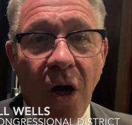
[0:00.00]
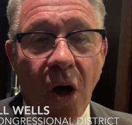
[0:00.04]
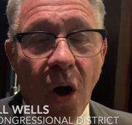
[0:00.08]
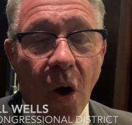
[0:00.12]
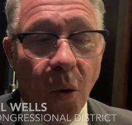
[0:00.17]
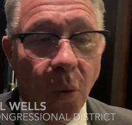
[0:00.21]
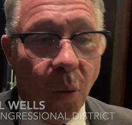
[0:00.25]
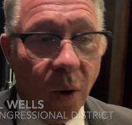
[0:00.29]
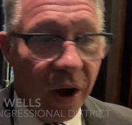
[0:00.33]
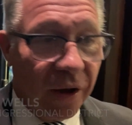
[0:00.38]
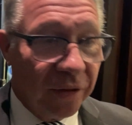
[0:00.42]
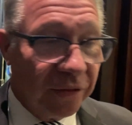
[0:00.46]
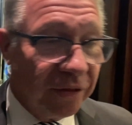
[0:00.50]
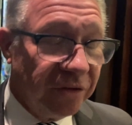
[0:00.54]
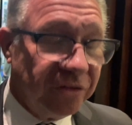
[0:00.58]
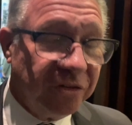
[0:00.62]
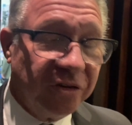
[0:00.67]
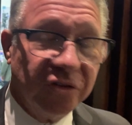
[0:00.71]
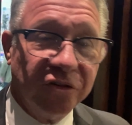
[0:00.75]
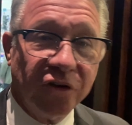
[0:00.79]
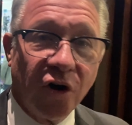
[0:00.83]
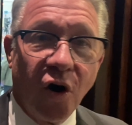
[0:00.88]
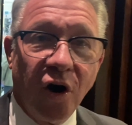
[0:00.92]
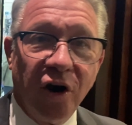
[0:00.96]
Well, this
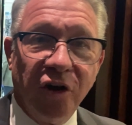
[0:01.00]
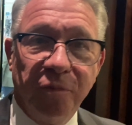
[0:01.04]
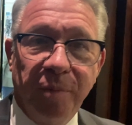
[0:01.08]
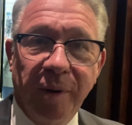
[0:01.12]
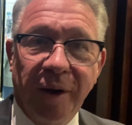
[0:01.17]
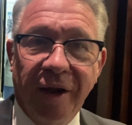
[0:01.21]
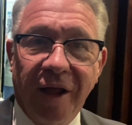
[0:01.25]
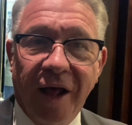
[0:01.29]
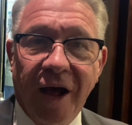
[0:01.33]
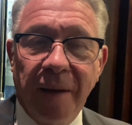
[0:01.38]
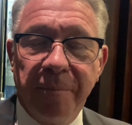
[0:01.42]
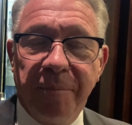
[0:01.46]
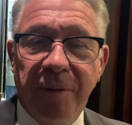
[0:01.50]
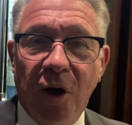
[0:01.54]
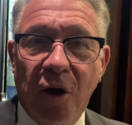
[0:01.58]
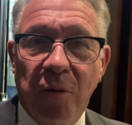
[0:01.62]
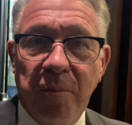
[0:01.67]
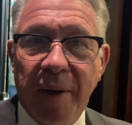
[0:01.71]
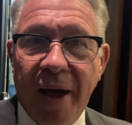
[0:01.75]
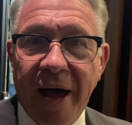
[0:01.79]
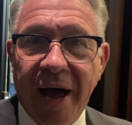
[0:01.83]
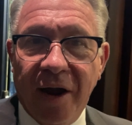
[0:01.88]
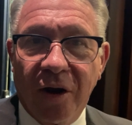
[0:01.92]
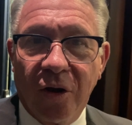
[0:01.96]
has always been an uphill
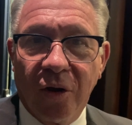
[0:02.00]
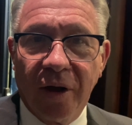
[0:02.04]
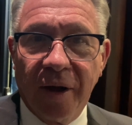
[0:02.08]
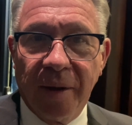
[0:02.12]
battle.